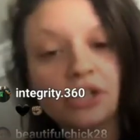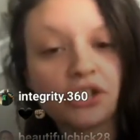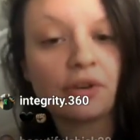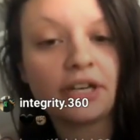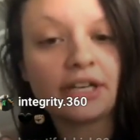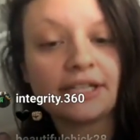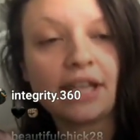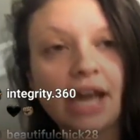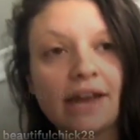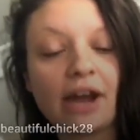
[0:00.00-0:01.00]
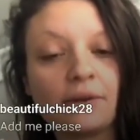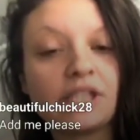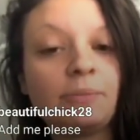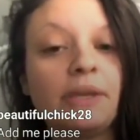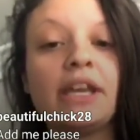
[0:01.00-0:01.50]
I was on Serenity's live,
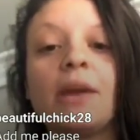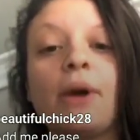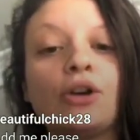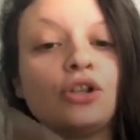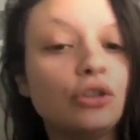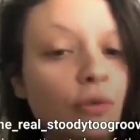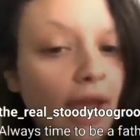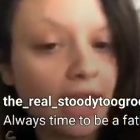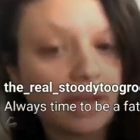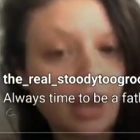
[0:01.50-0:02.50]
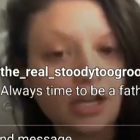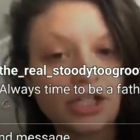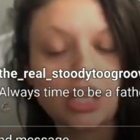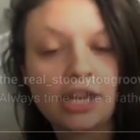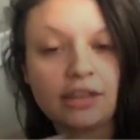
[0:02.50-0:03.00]
I was speaking about you and
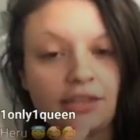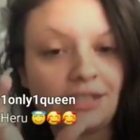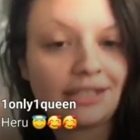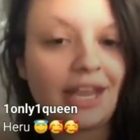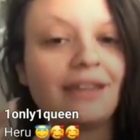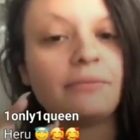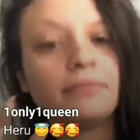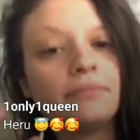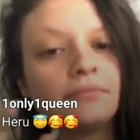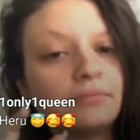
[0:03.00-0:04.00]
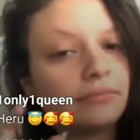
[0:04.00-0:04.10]
Ashe in the same.